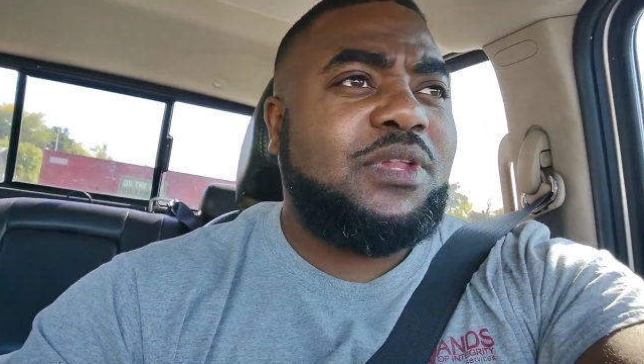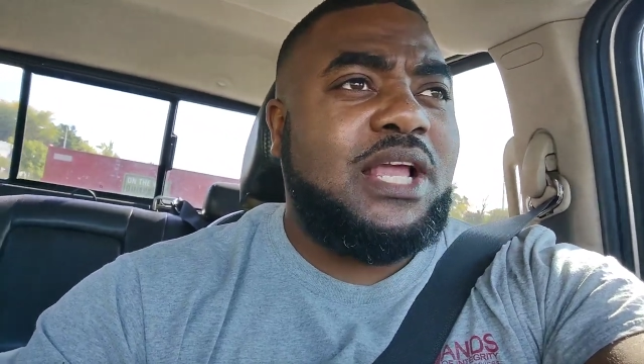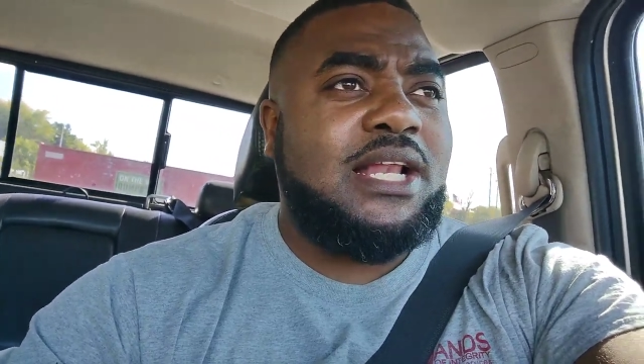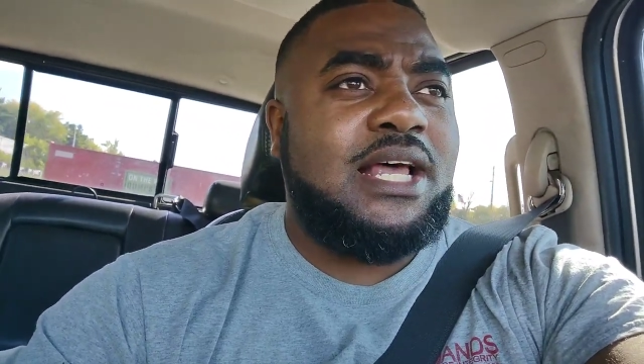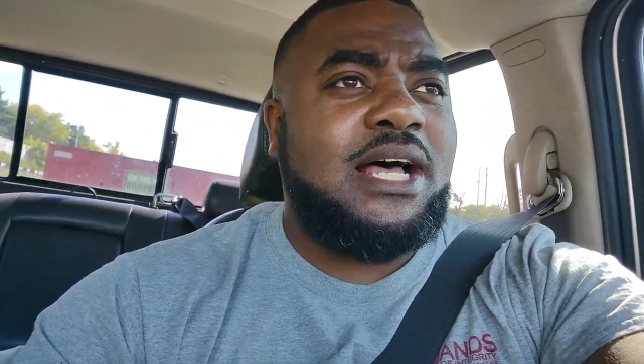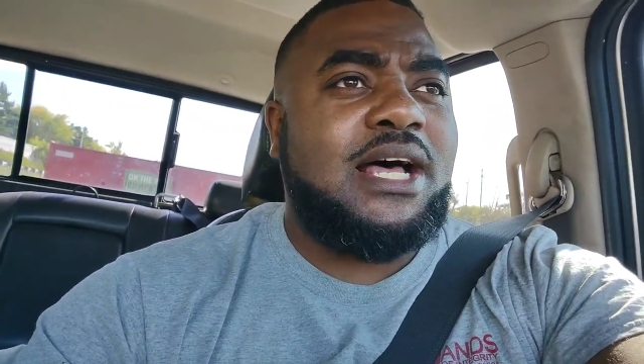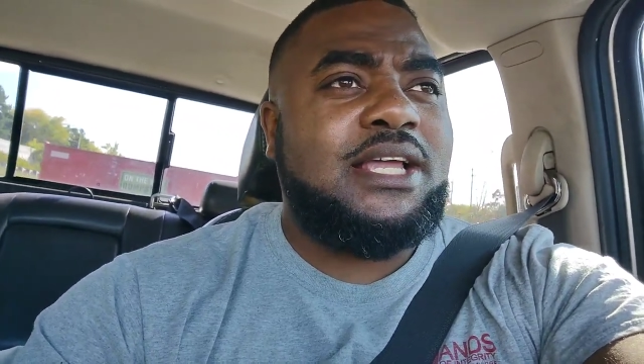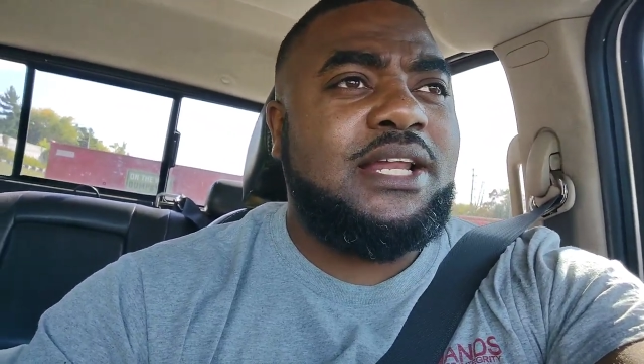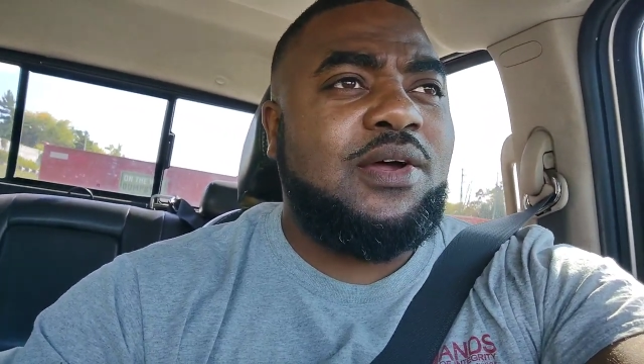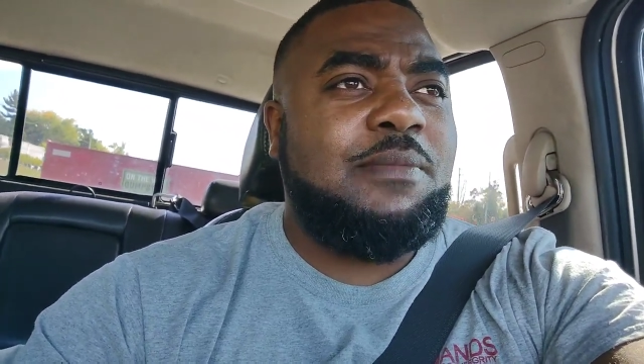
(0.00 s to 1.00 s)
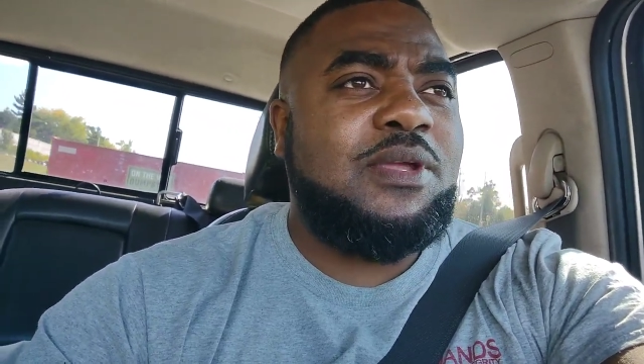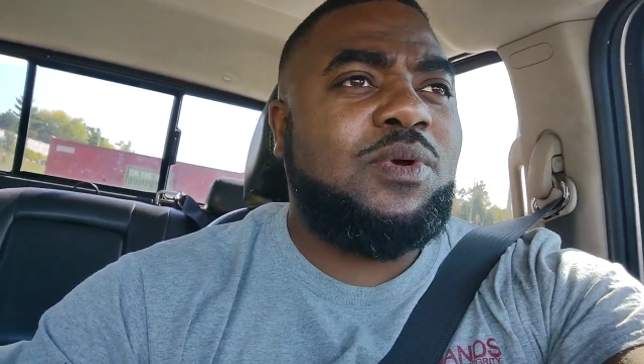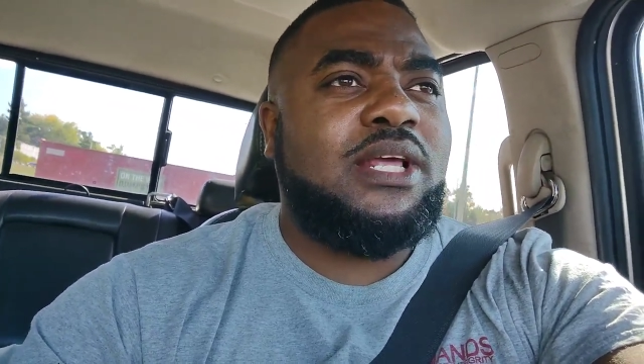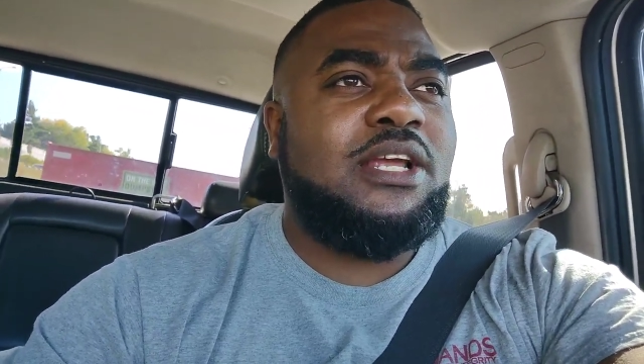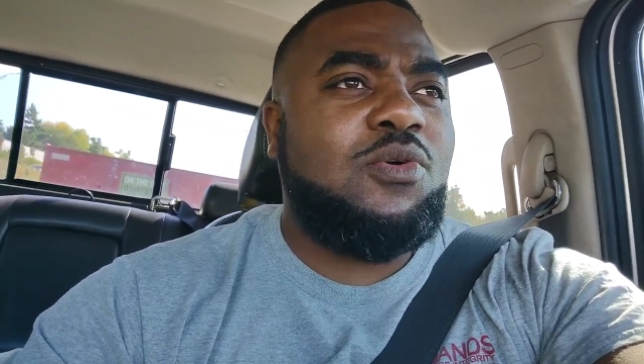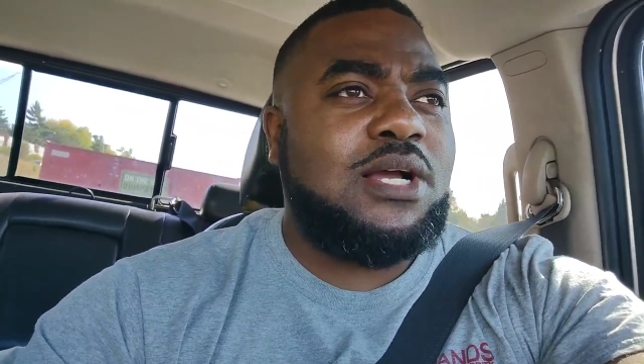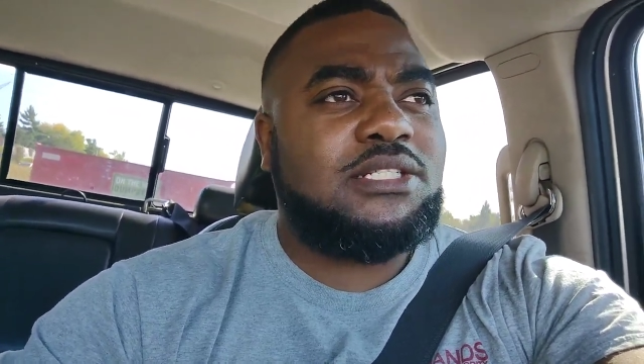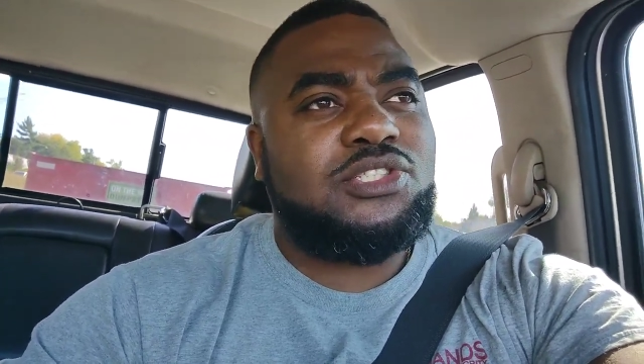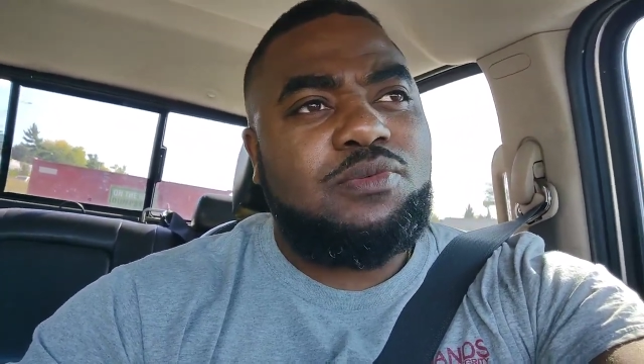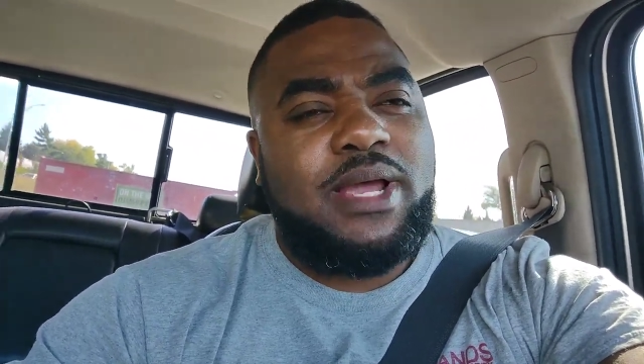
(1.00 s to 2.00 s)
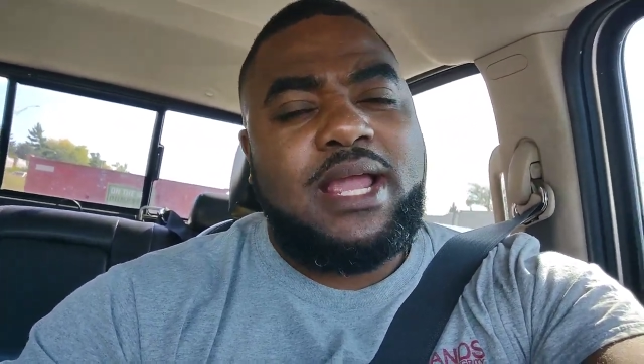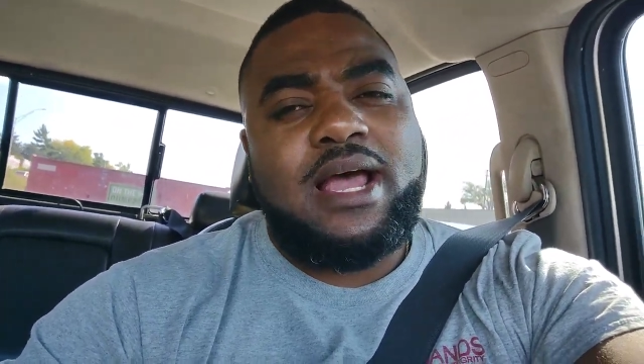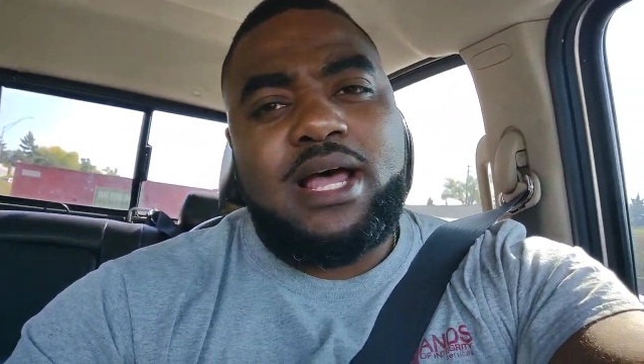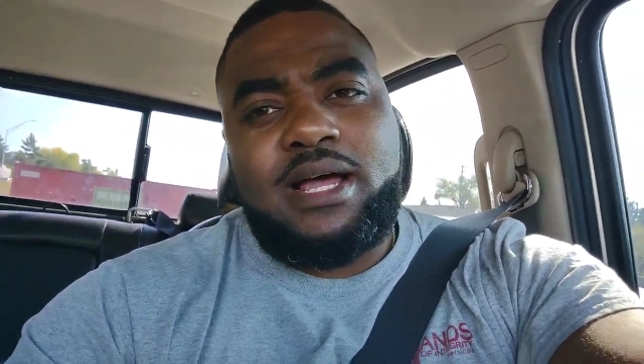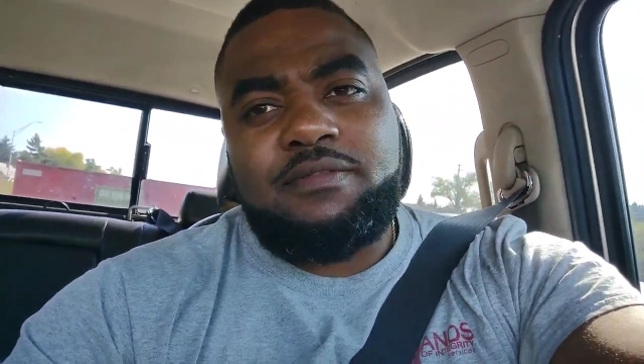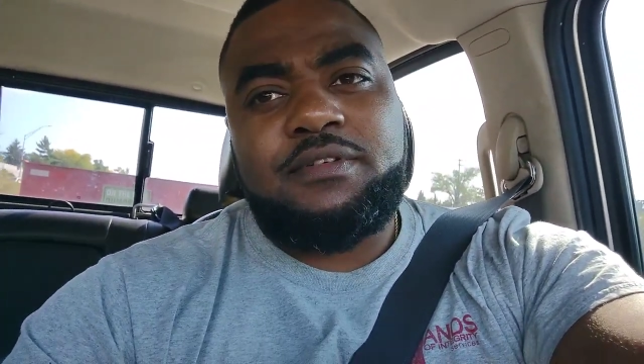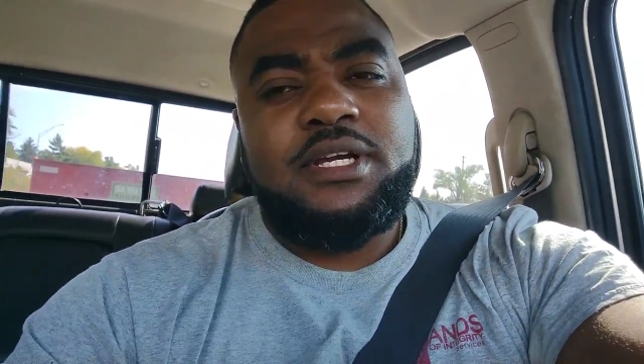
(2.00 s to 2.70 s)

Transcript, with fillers: And, uh, you know, hit me with any questions you may have.